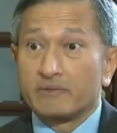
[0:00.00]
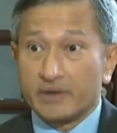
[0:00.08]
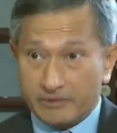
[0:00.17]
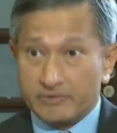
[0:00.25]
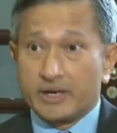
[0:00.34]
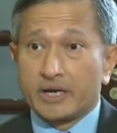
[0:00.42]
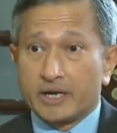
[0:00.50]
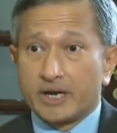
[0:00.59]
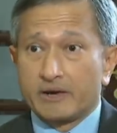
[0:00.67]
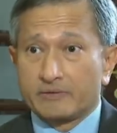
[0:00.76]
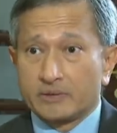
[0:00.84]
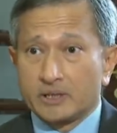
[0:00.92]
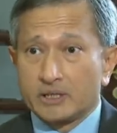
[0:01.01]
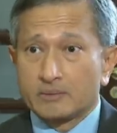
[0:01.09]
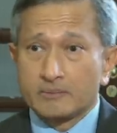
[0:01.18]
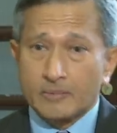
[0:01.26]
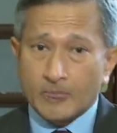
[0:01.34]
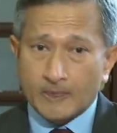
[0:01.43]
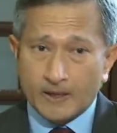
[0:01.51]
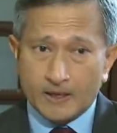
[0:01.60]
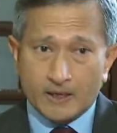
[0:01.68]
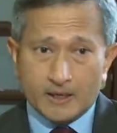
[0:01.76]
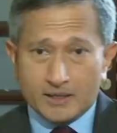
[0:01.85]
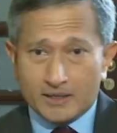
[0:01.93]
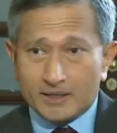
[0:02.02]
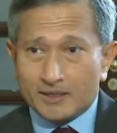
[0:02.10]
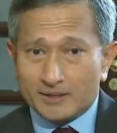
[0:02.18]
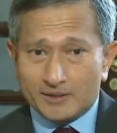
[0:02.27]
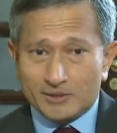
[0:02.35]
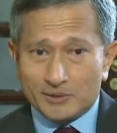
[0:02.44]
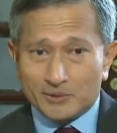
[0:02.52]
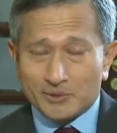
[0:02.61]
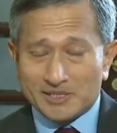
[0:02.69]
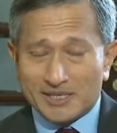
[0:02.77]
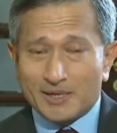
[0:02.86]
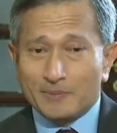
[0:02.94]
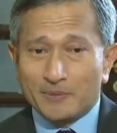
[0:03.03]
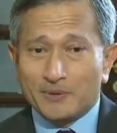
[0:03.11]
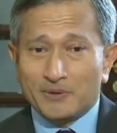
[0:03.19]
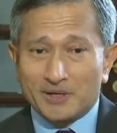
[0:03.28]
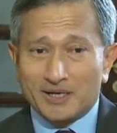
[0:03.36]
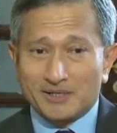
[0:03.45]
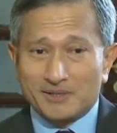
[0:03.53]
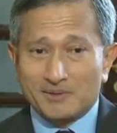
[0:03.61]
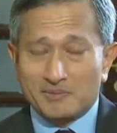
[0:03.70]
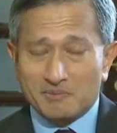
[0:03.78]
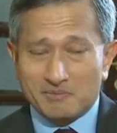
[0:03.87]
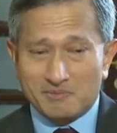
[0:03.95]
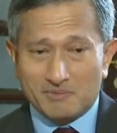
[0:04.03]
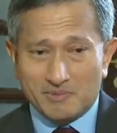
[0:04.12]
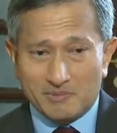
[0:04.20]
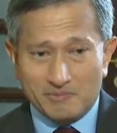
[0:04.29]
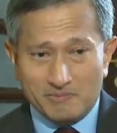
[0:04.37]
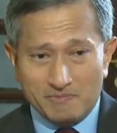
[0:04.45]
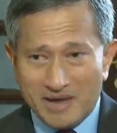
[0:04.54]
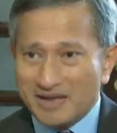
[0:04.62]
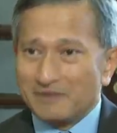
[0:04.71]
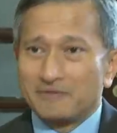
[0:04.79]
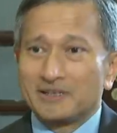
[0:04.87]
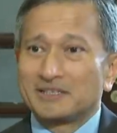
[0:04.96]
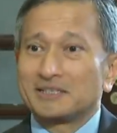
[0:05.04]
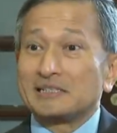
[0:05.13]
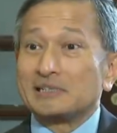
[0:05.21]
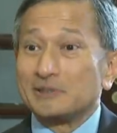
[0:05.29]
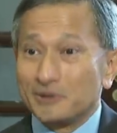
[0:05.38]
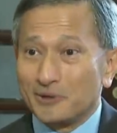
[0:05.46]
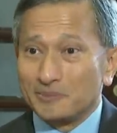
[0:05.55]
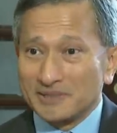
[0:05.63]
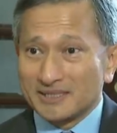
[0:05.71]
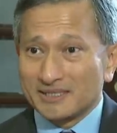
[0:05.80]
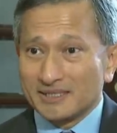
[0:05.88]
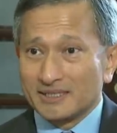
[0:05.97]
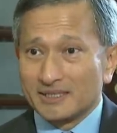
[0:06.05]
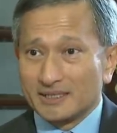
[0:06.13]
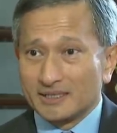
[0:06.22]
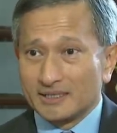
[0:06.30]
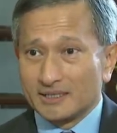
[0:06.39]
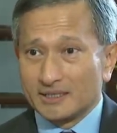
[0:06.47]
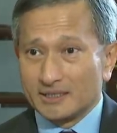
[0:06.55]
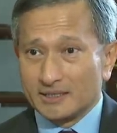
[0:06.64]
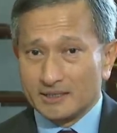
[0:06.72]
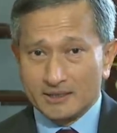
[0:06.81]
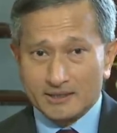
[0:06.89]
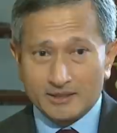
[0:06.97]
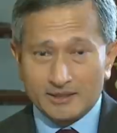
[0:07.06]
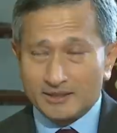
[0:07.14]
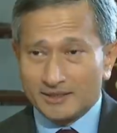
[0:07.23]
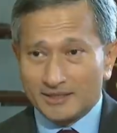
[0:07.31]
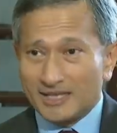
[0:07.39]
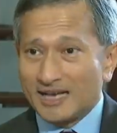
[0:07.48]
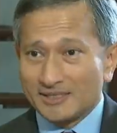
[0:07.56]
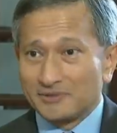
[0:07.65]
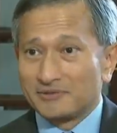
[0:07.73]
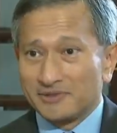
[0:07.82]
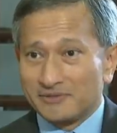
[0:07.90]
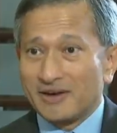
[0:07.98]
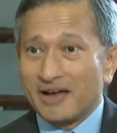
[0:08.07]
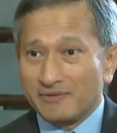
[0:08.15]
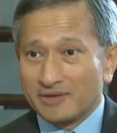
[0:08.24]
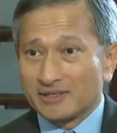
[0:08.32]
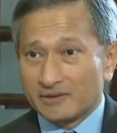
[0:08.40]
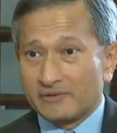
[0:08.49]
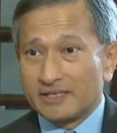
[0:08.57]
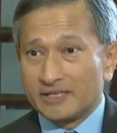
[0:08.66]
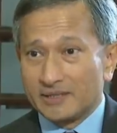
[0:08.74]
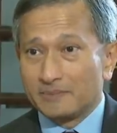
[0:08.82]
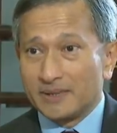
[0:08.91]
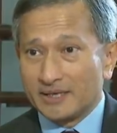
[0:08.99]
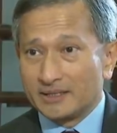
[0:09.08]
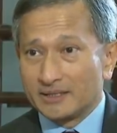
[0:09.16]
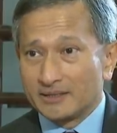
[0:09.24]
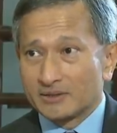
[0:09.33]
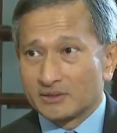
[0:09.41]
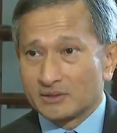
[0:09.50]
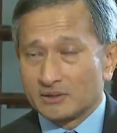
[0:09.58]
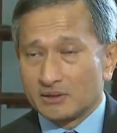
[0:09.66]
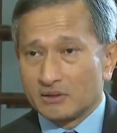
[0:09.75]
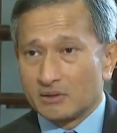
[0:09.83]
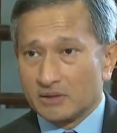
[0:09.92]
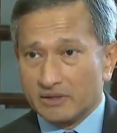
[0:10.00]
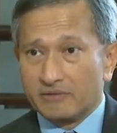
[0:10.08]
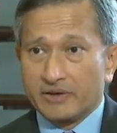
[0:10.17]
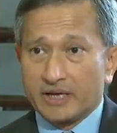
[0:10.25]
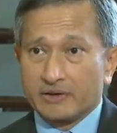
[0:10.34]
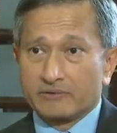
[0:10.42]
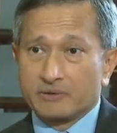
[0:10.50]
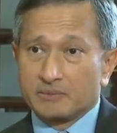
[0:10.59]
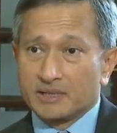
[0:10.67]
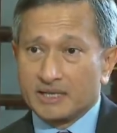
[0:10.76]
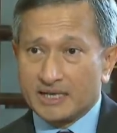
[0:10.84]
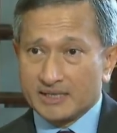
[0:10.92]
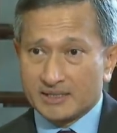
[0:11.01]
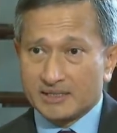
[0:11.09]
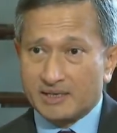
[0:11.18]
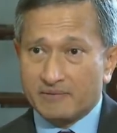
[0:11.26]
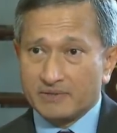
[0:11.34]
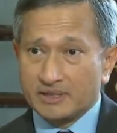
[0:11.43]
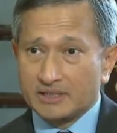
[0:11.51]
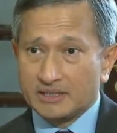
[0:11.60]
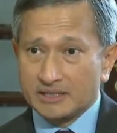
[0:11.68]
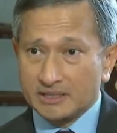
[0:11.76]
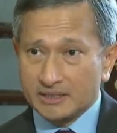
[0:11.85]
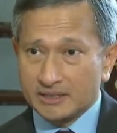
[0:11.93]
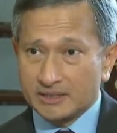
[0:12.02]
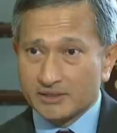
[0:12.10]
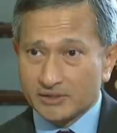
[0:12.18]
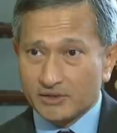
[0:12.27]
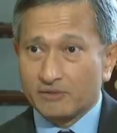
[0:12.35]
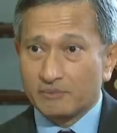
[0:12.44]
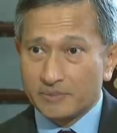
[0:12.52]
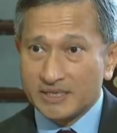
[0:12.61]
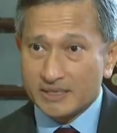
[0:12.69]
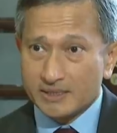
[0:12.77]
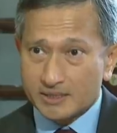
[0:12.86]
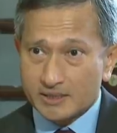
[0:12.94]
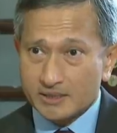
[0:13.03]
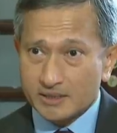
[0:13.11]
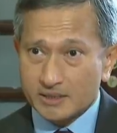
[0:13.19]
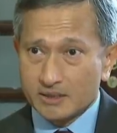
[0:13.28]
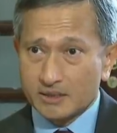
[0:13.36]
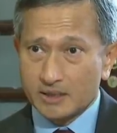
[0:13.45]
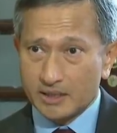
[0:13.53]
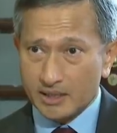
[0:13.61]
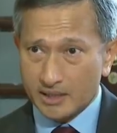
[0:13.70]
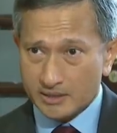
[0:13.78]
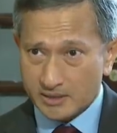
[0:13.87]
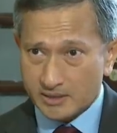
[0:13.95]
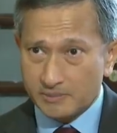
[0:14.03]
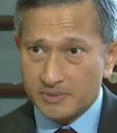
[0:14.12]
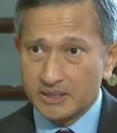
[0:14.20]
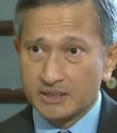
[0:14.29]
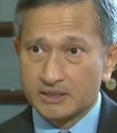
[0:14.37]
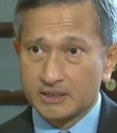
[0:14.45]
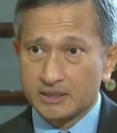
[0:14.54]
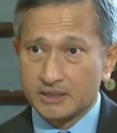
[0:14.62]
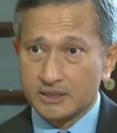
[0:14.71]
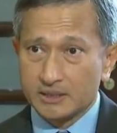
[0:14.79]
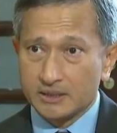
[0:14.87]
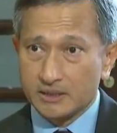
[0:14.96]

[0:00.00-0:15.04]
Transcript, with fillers: very, very carefully. You know, Singapore has benefited enormously in the last fifty-five years of independence, or in fact, in the last seventy years of peace and stability